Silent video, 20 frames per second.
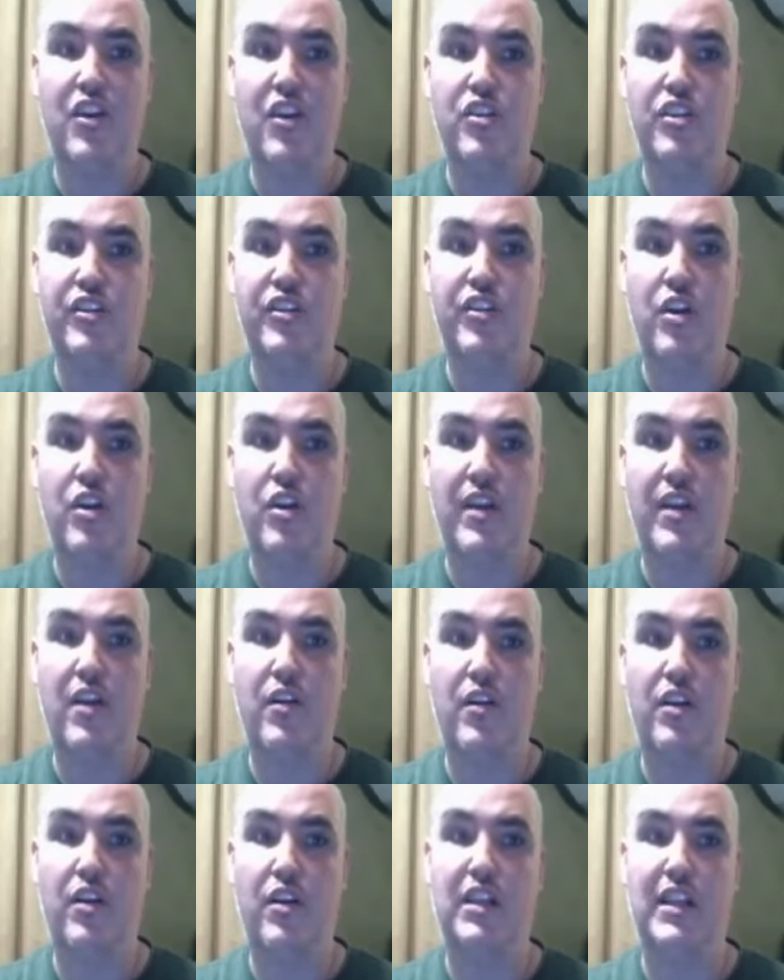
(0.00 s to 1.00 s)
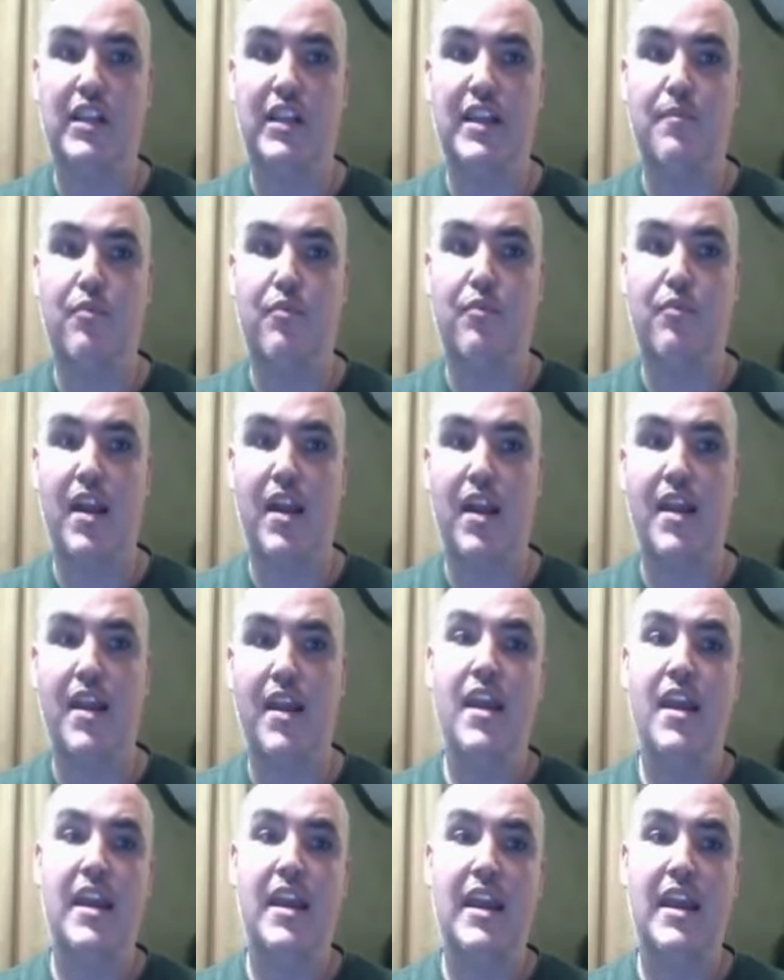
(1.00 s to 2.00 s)
you just go here to
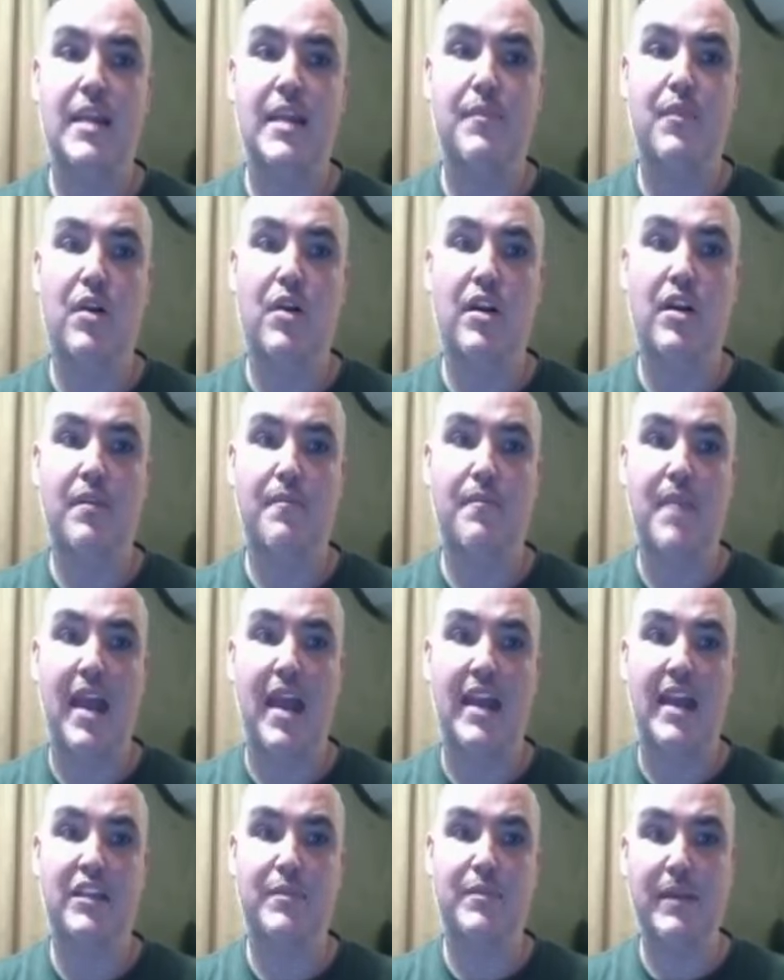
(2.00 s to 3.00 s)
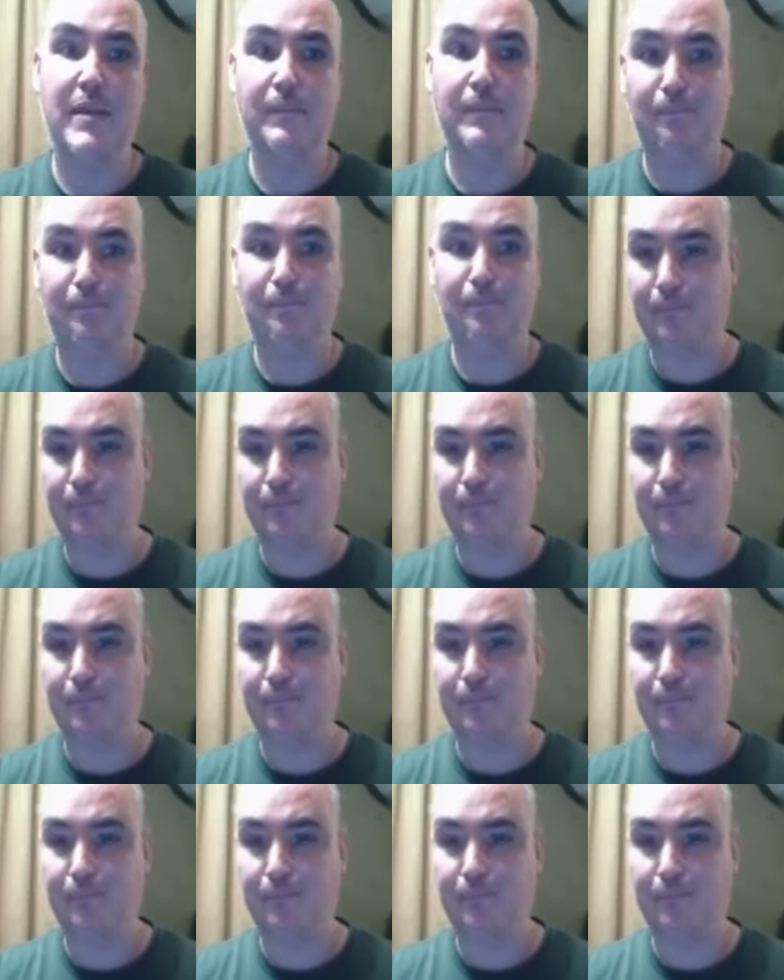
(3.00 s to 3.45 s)
Calibre ebook management.